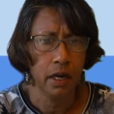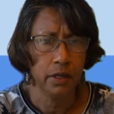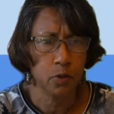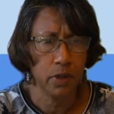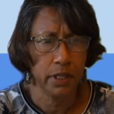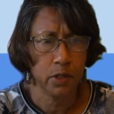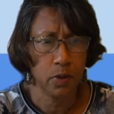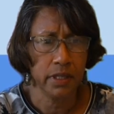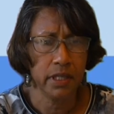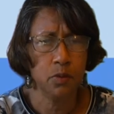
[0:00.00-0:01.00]
In
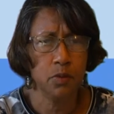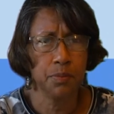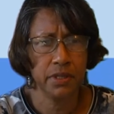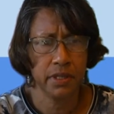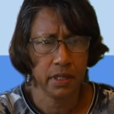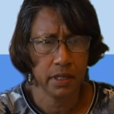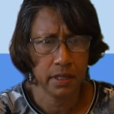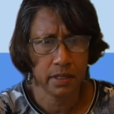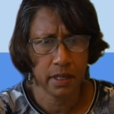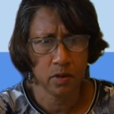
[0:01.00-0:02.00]
2020, we presented
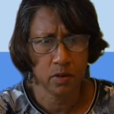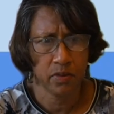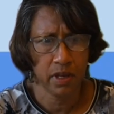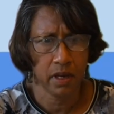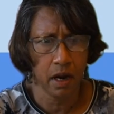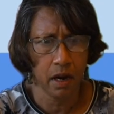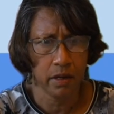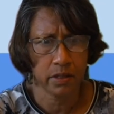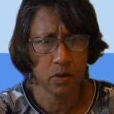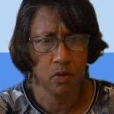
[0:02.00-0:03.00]
a
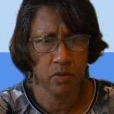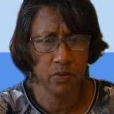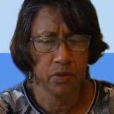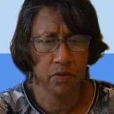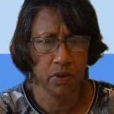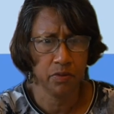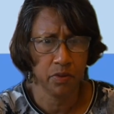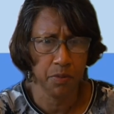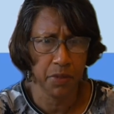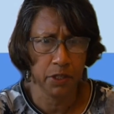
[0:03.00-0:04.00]
state-of-the-art overview for
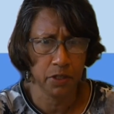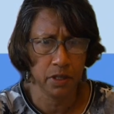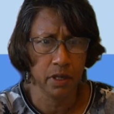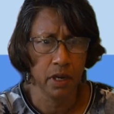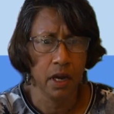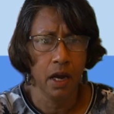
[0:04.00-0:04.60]
information.